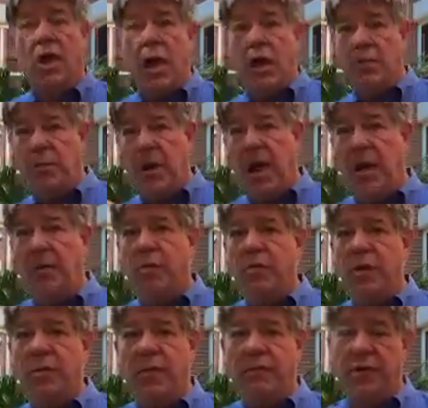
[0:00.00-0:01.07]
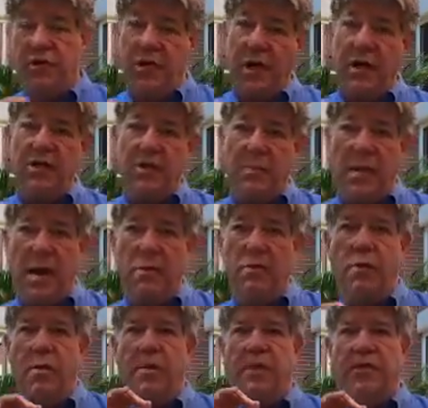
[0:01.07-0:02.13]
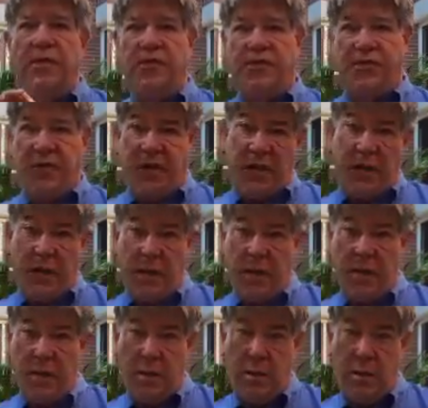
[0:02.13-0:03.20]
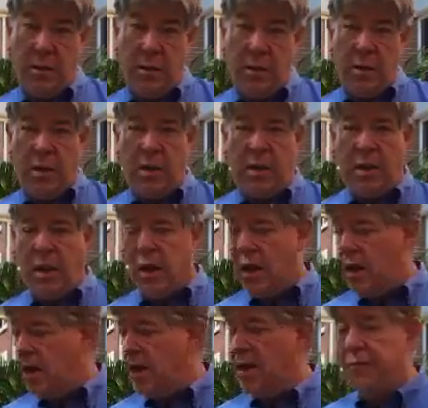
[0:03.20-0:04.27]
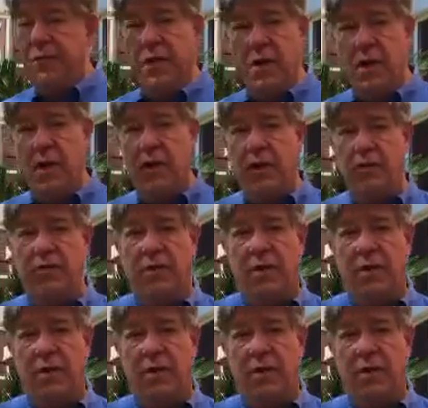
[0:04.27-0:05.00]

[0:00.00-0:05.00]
It probably would, for chickens, it probably would have been the seed. And again, if you're going to use a